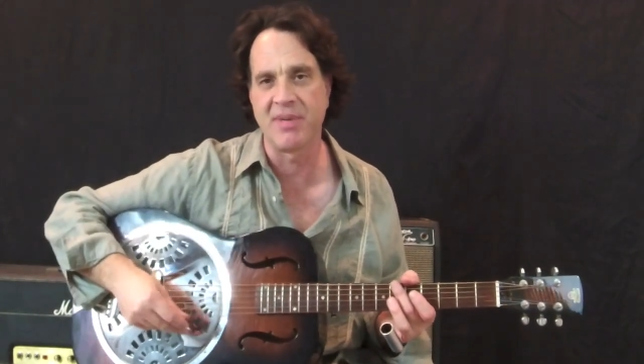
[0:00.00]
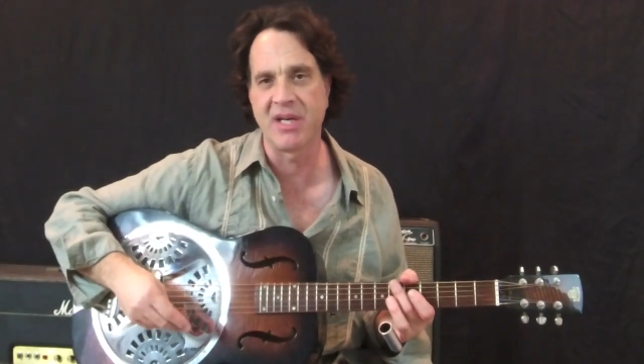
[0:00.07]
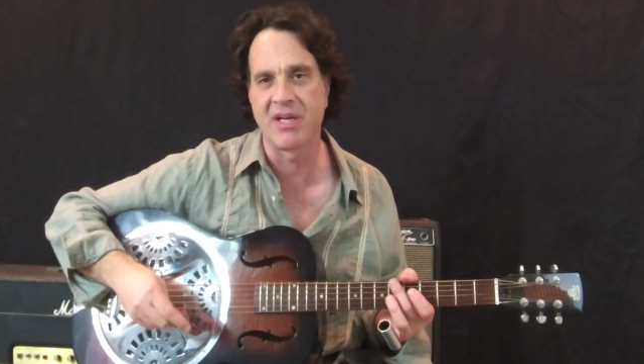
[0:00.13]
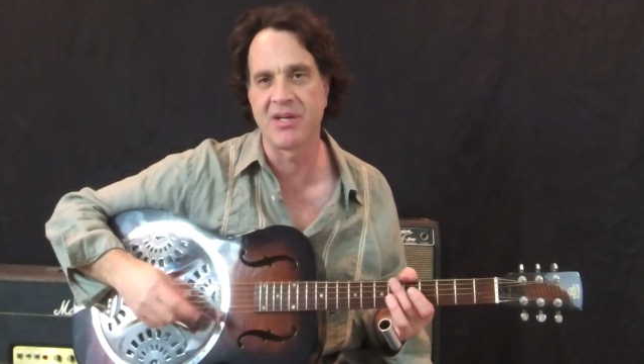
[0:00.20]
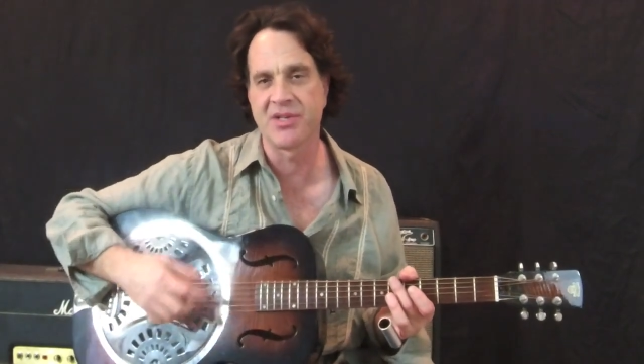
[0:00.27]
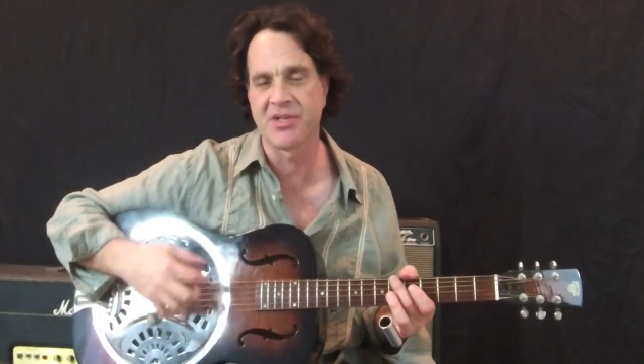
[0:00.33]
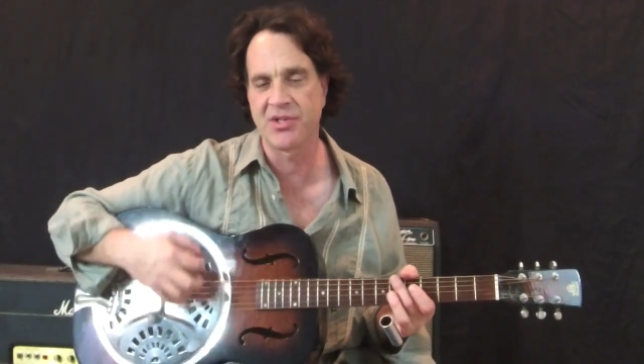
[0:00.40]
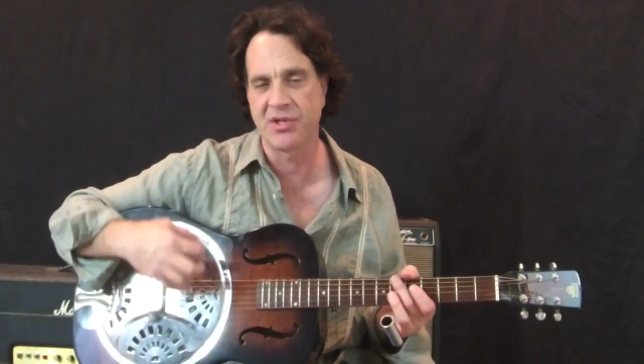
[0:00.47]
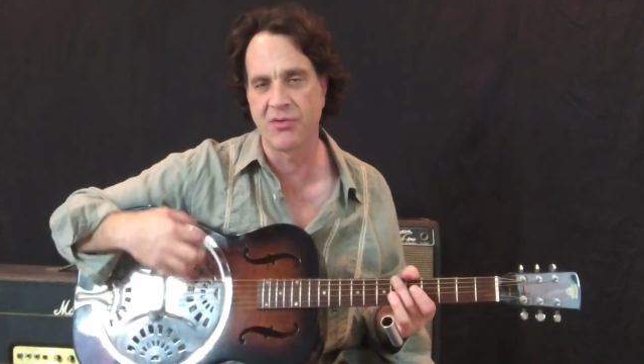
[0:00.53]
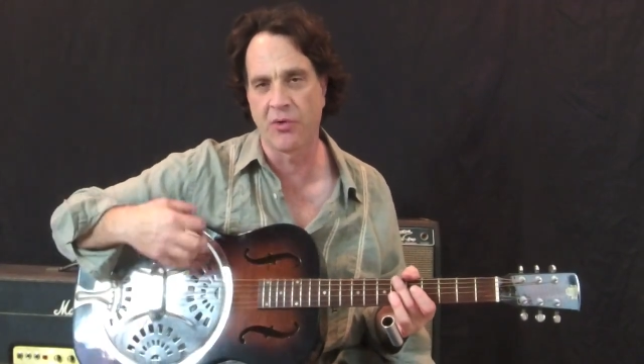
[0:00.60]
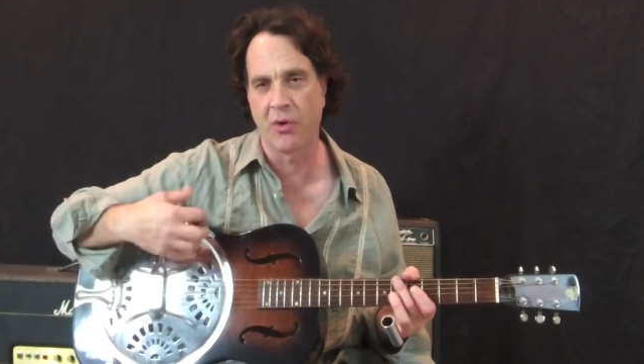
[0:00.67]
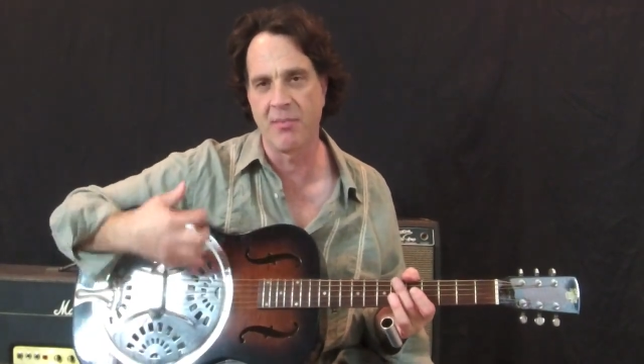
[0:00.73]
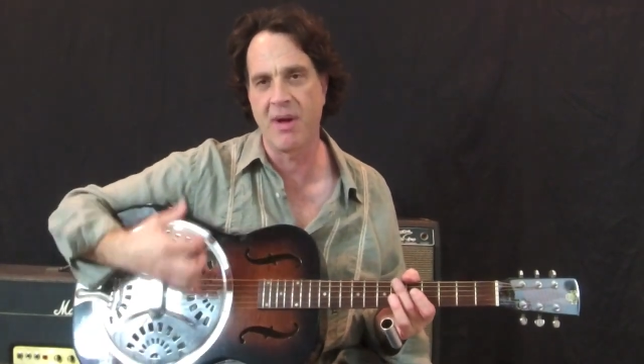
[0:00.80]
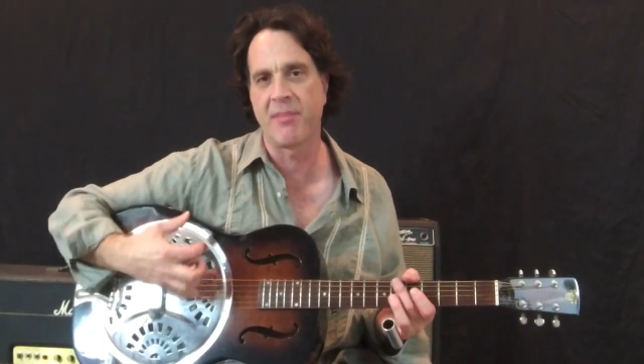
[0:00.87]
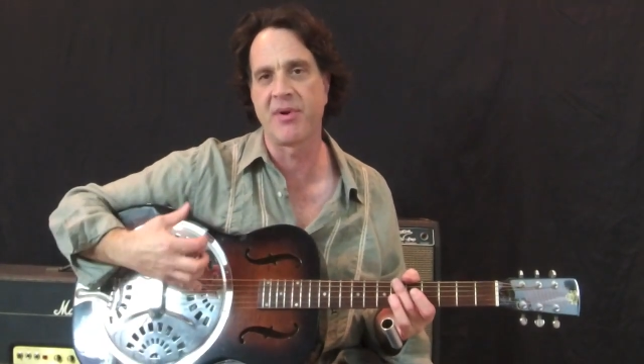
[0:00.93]
because
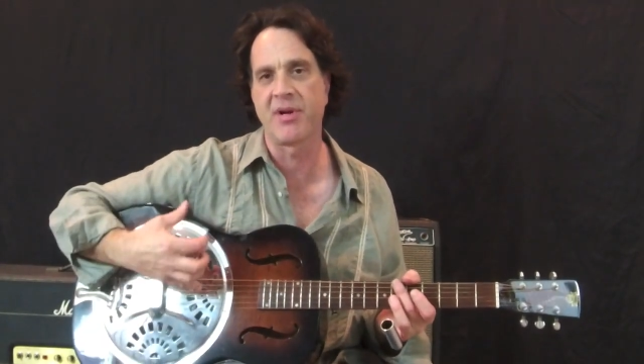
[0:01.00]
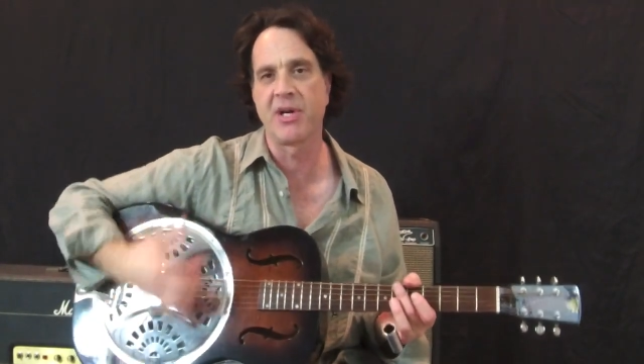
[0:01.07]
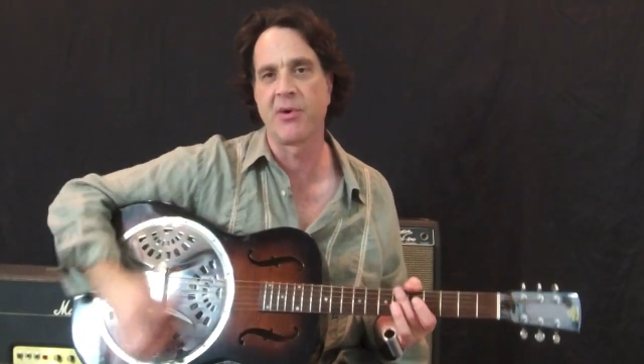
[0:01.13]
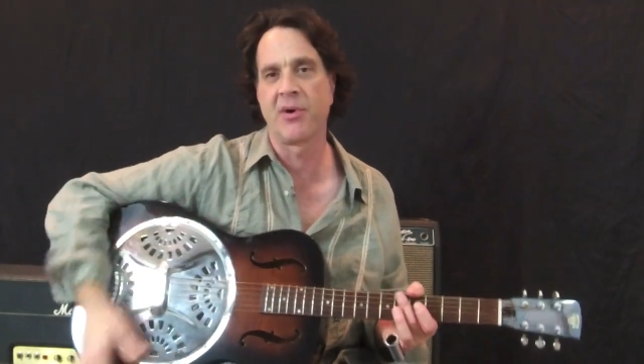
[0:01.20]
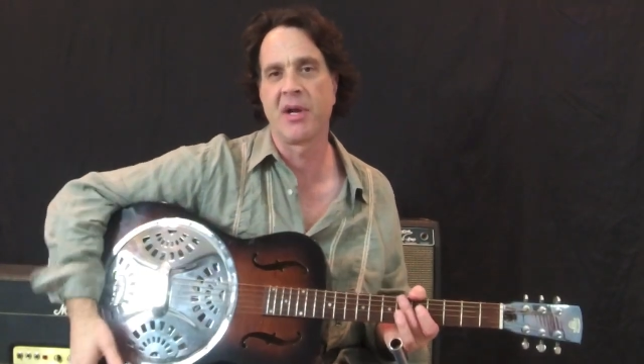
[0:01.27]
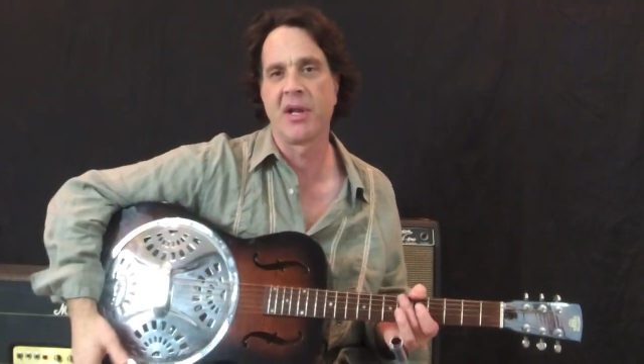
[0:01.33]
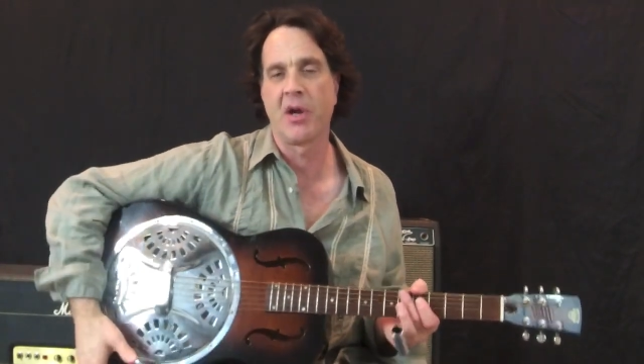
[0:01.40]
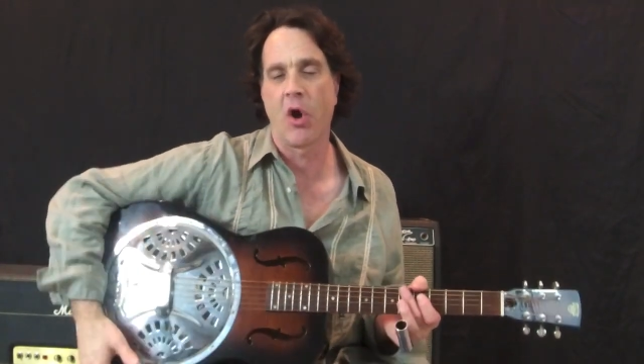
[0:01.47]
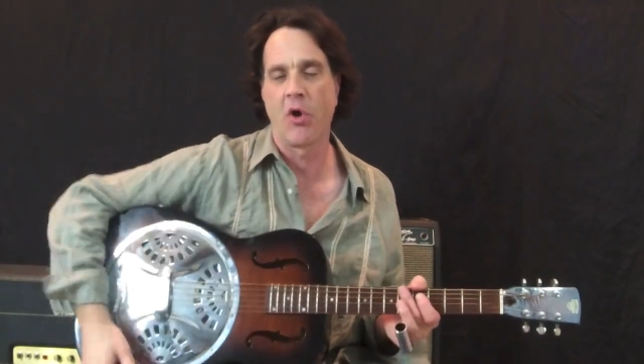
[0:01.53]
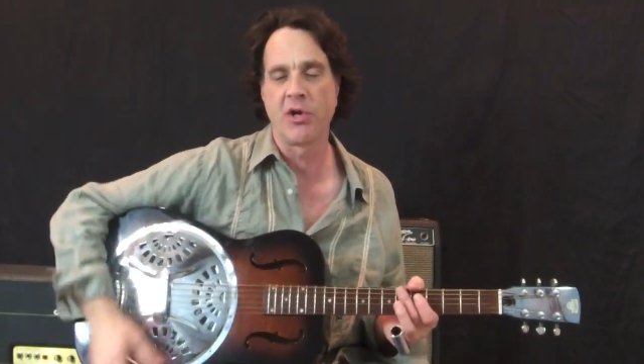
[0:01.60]
remember, you're in the